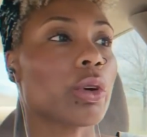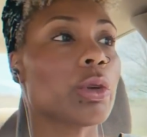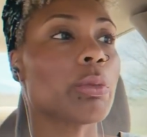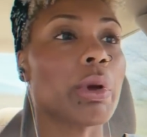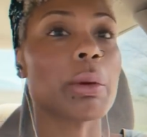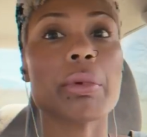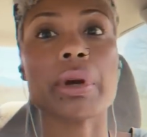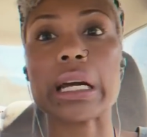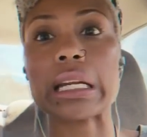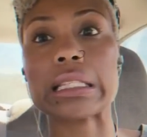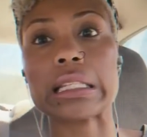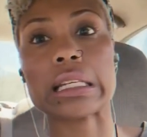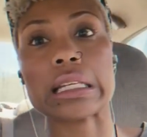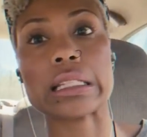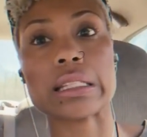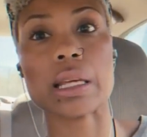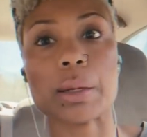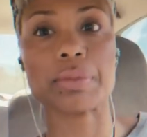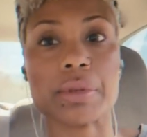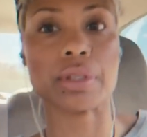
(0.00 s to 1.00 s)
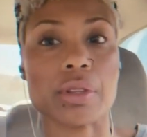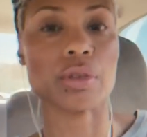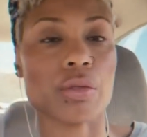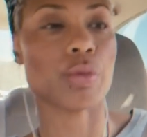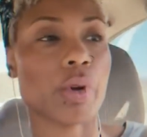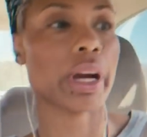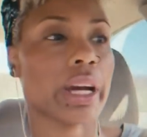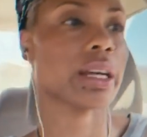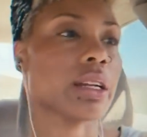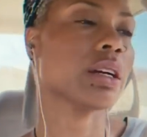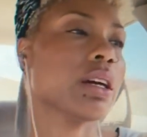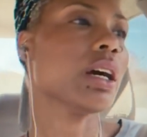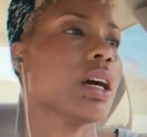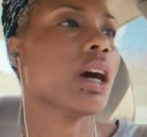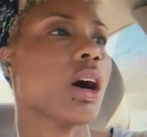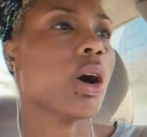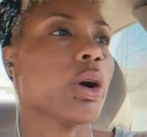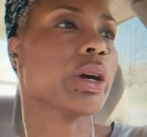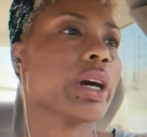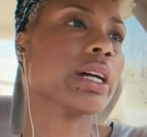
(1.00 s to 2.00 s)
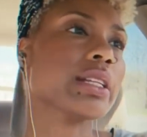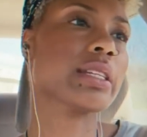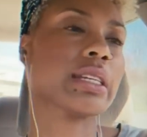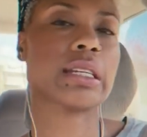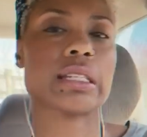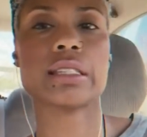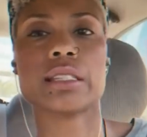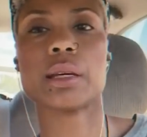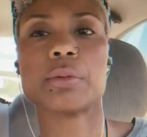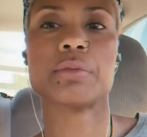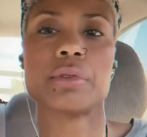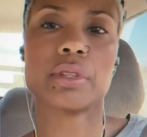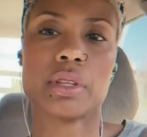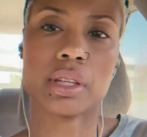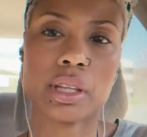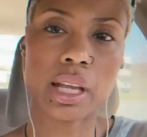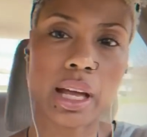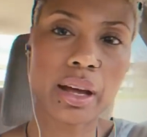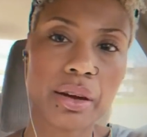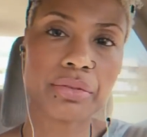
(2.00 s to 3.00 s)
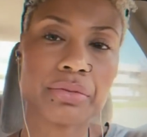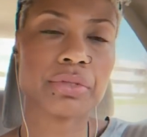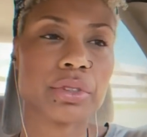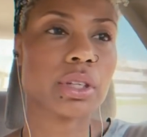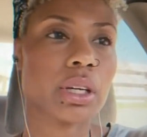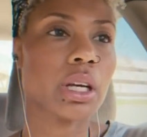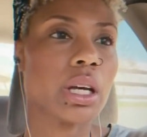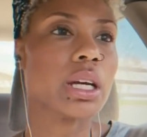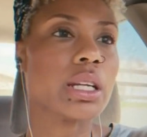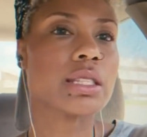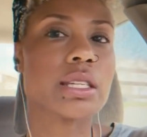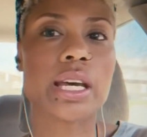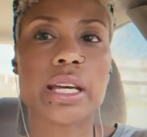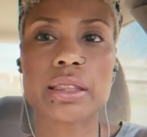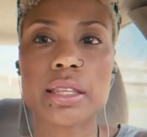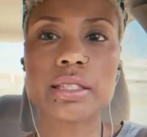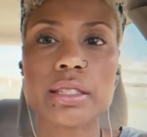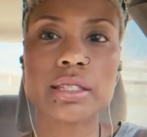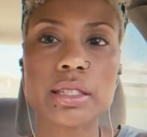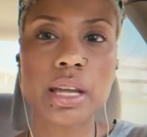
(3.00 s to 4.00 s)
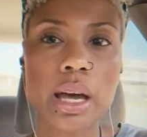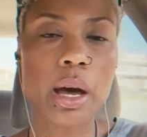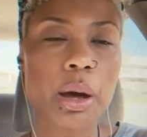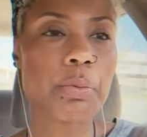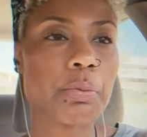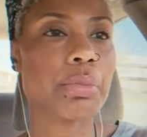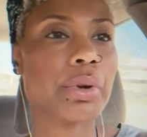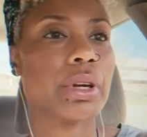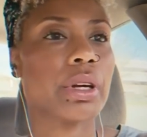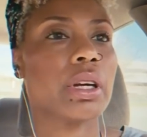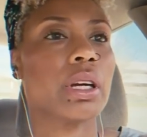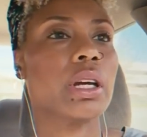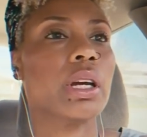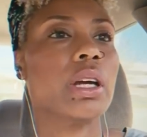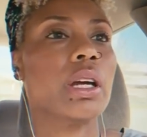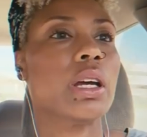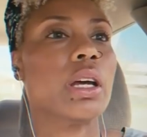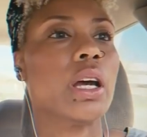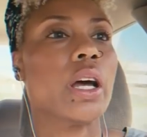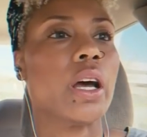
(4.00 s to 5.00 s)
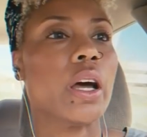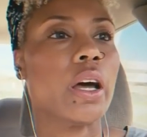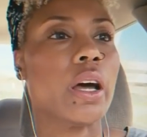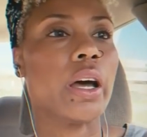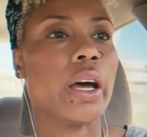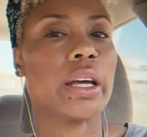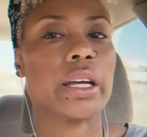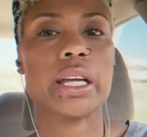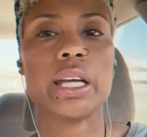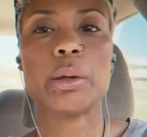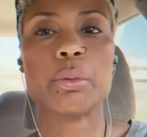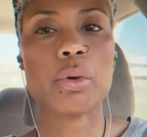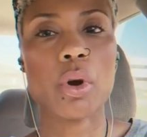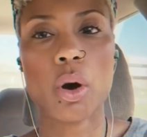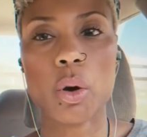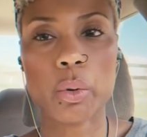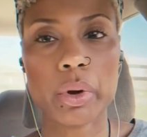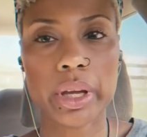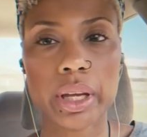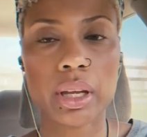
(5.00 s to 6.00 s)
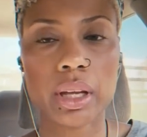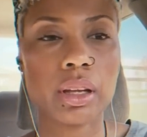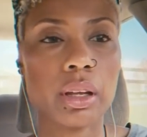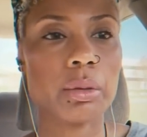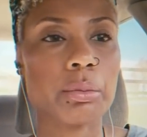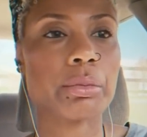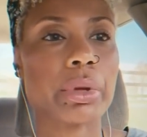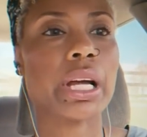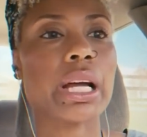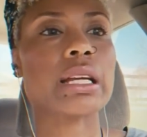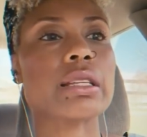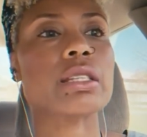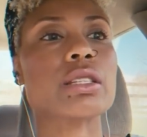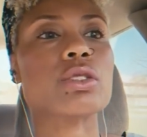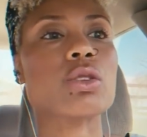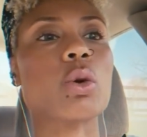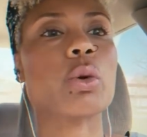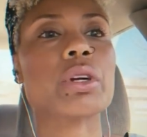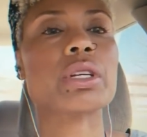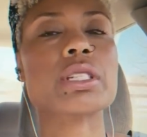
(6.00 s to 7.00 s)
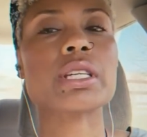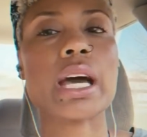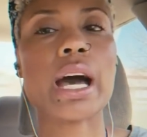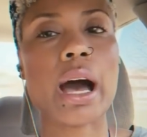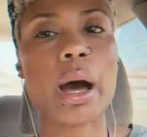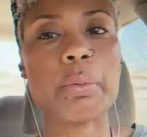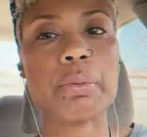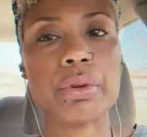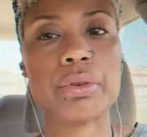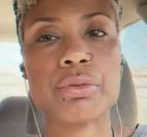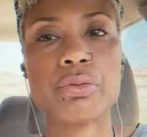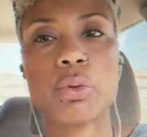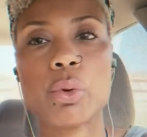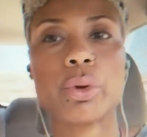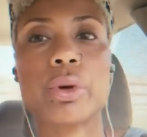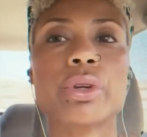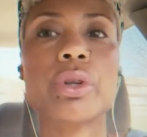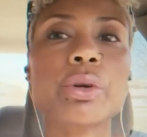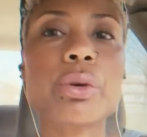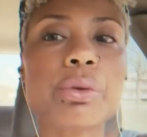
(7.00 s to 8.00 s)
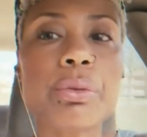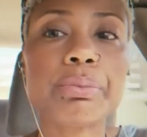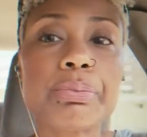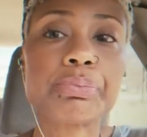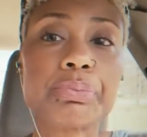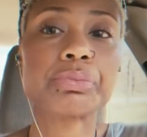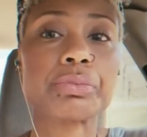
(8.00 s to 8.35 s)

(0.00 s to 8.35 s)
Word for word: Or you maybe gotta take a step to the right, or you gotta take a step to the left. Take the step and keep going because it's going to happen for you.